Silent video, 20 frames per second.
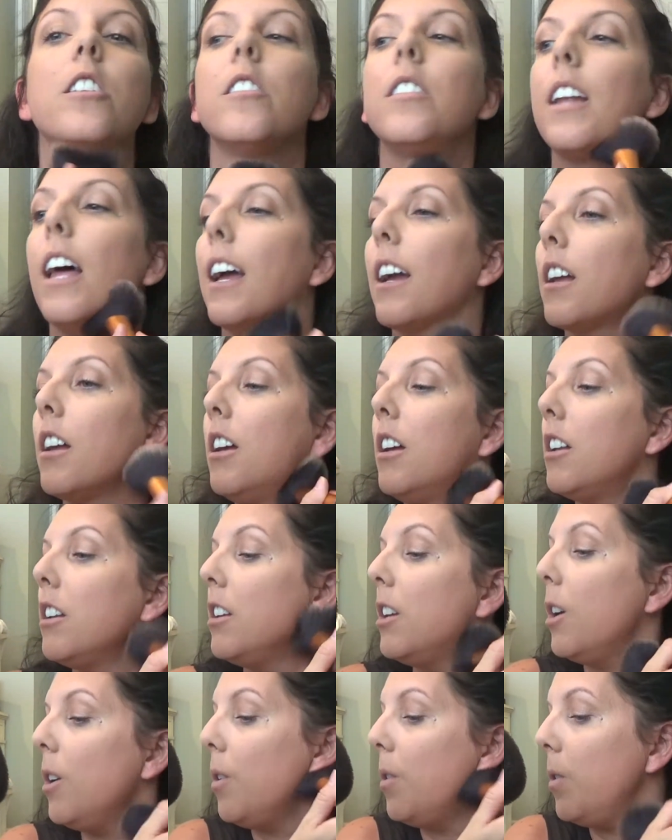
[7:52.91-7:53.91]
neck.
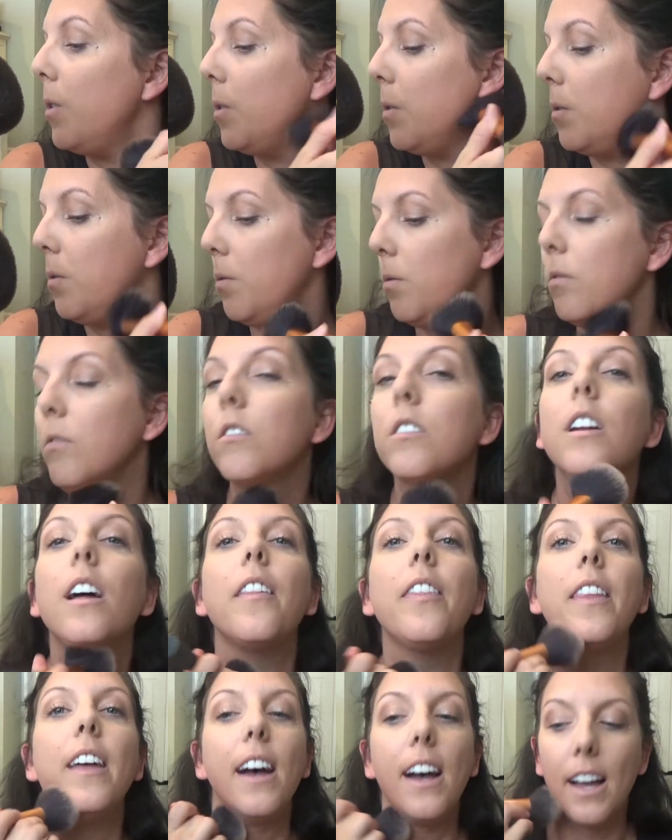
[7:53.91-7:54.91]
No,
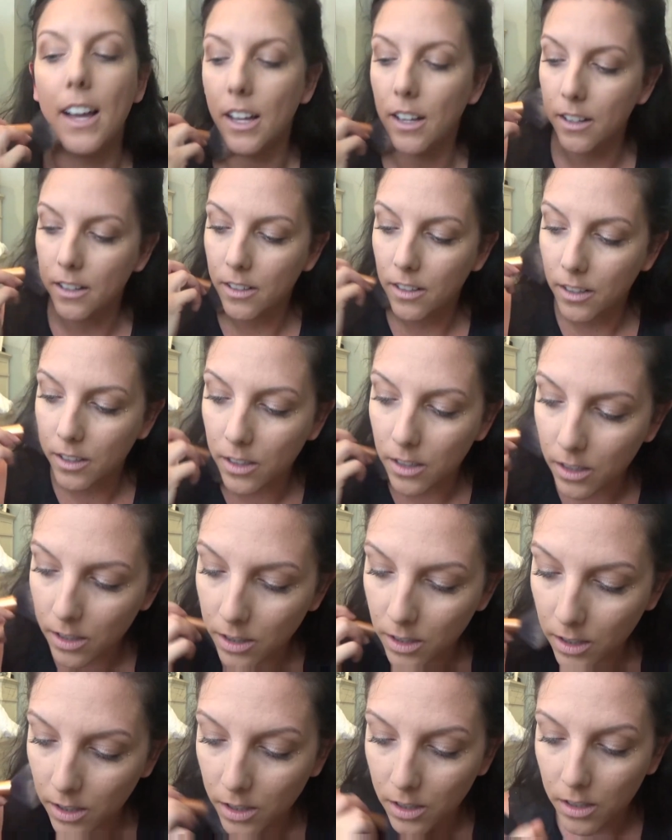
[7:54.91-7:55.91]
not that.
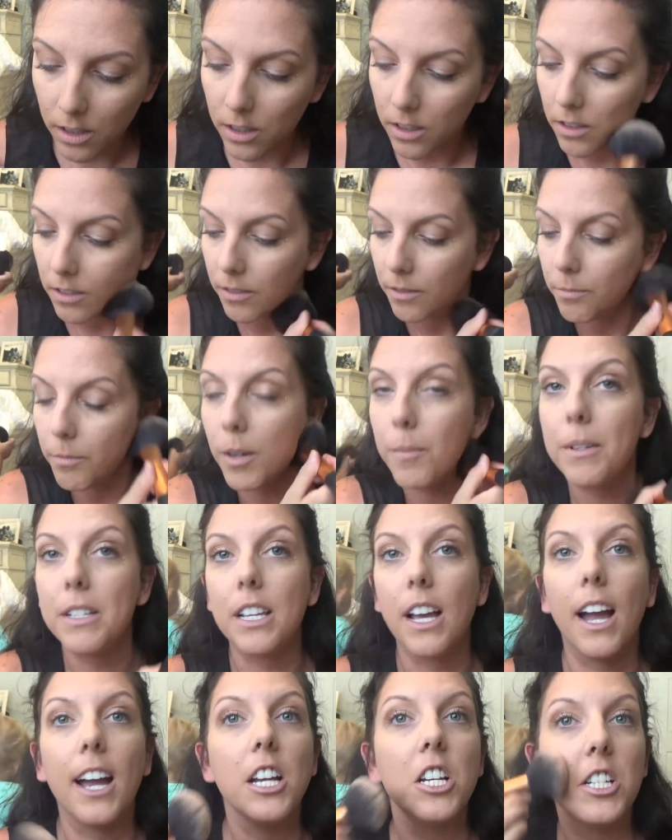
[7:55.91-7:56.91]
Mommy's
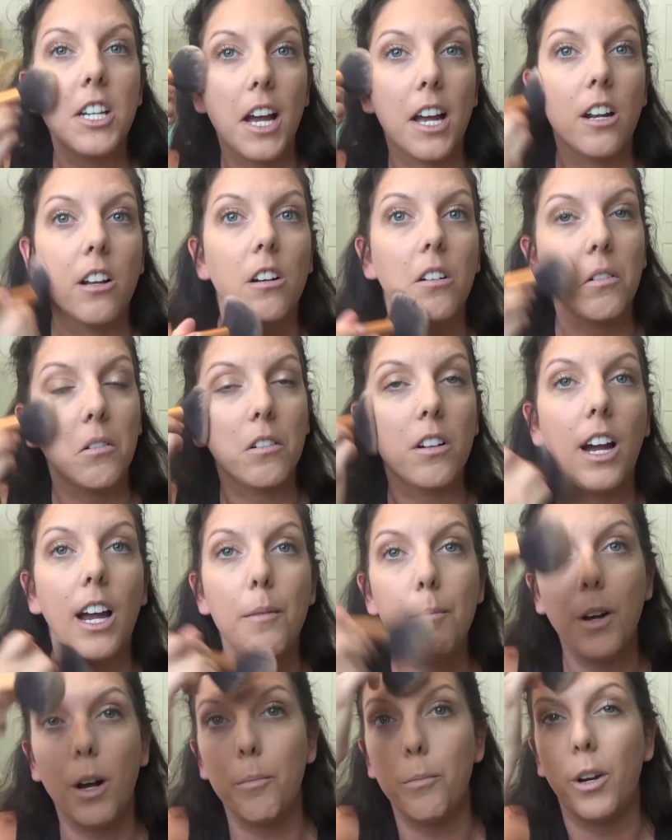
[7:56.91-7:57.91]
eyeshadow,
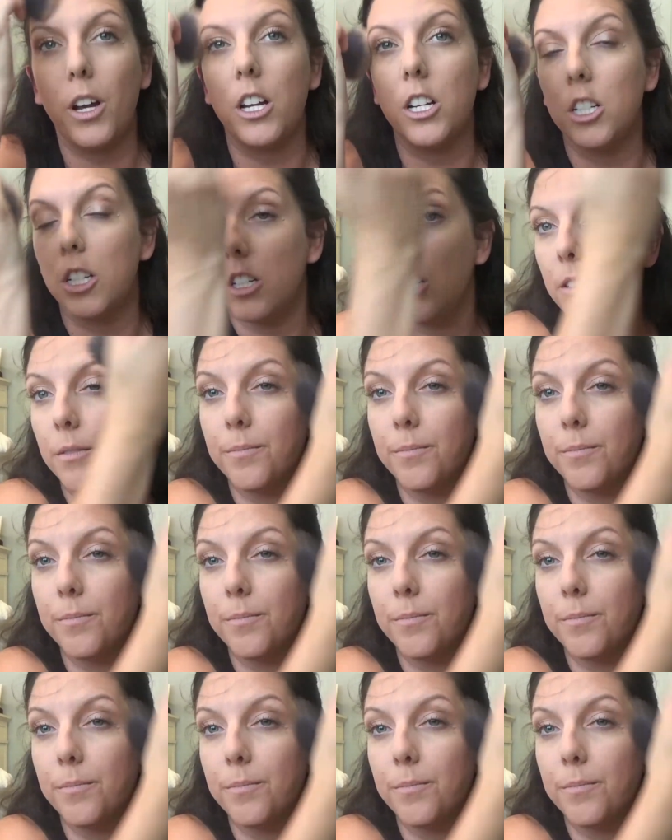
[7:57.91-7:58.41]
eyebrow brush.